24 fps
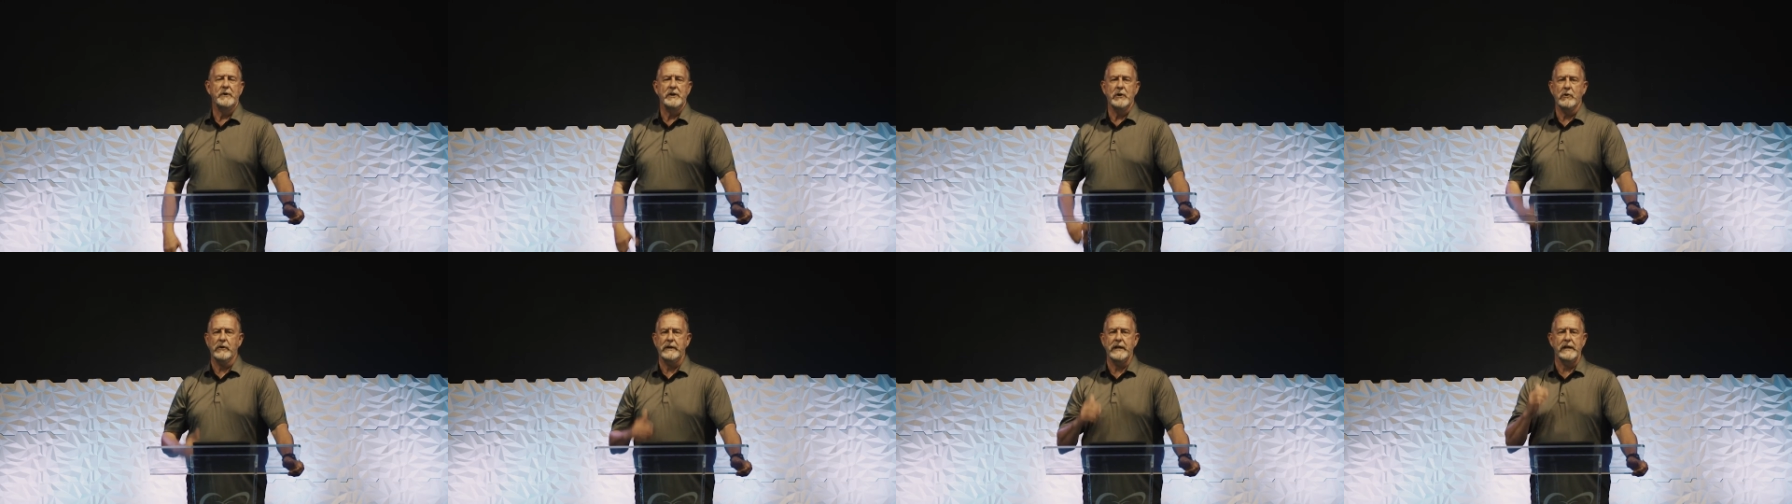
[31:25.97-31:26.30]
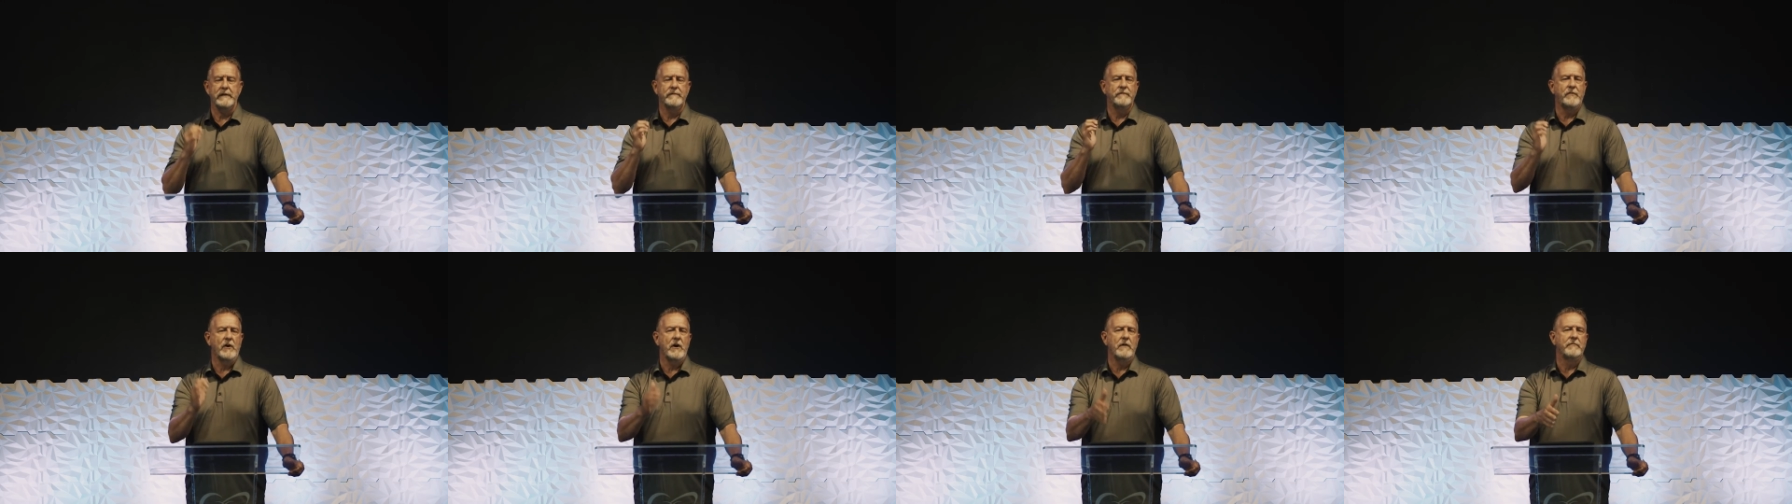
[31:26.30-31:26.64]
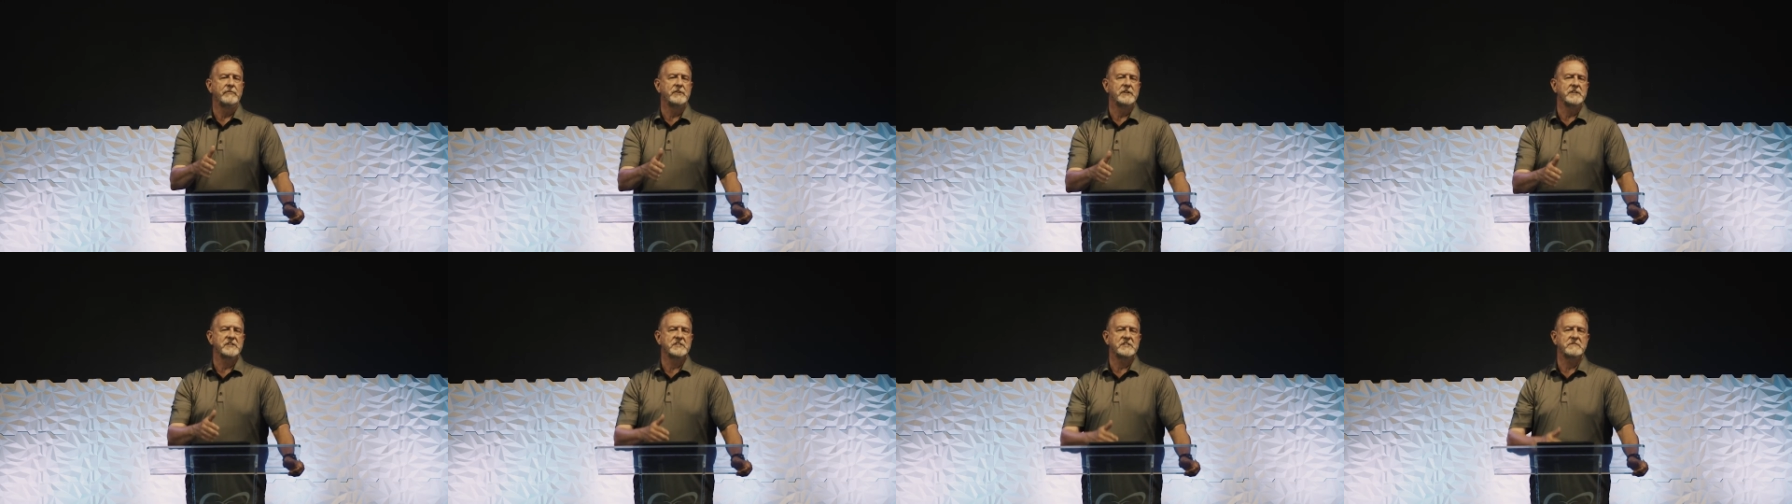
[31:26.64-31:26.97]
don't get involved
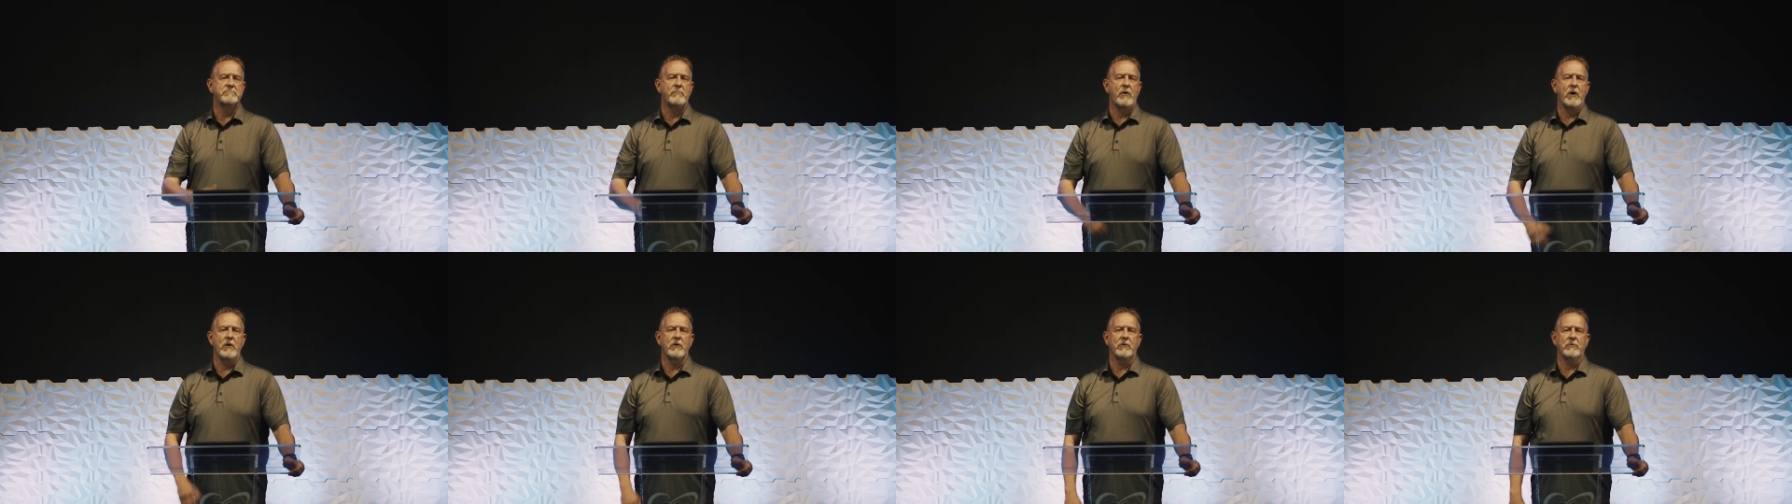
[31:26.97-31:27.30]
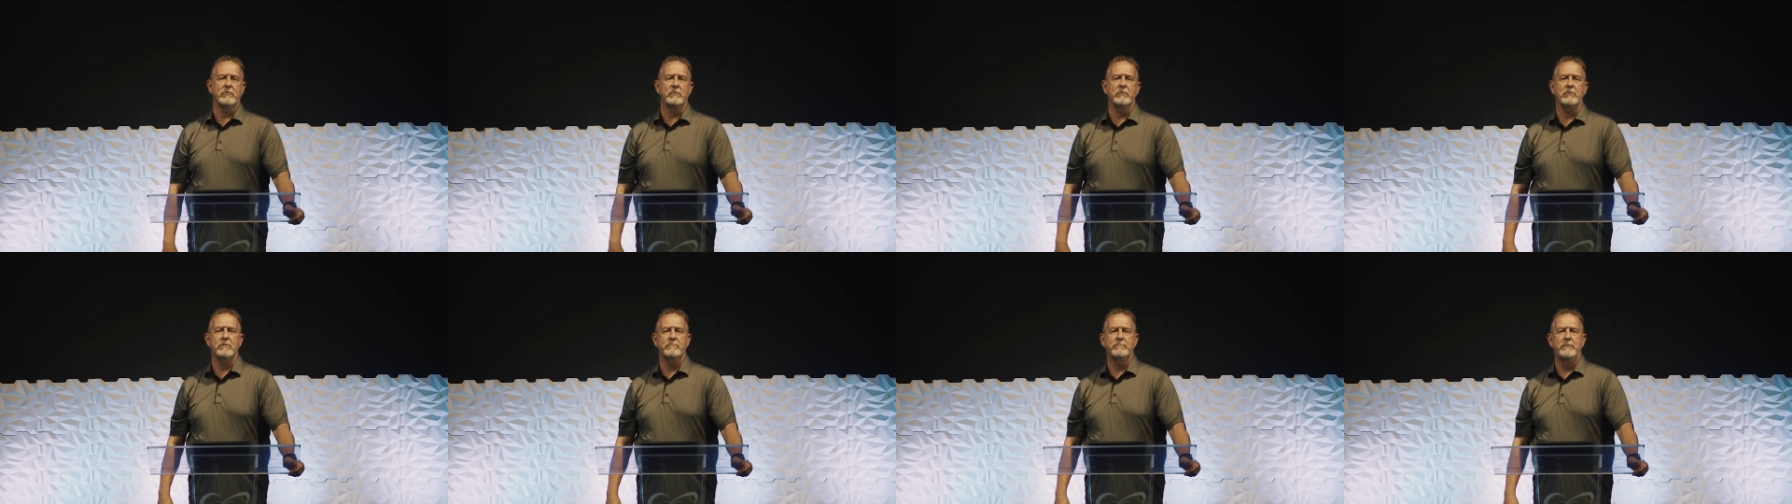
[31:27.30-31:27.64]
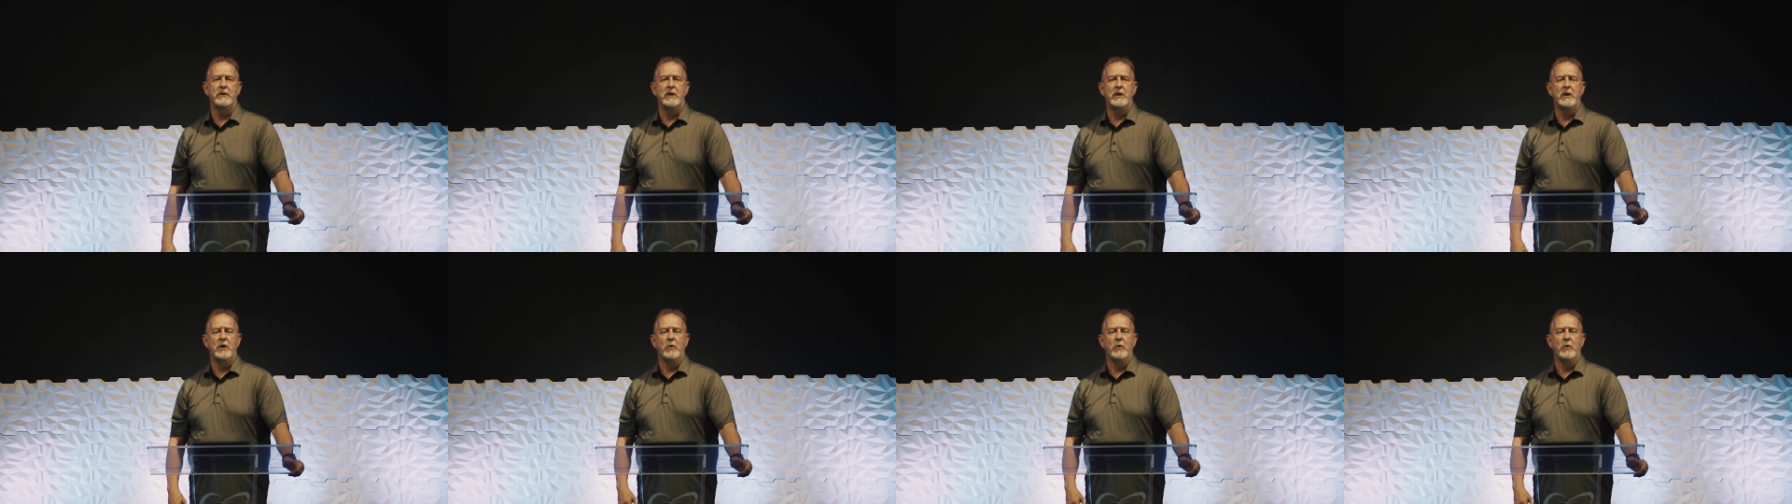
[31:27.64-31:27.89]
in a small group.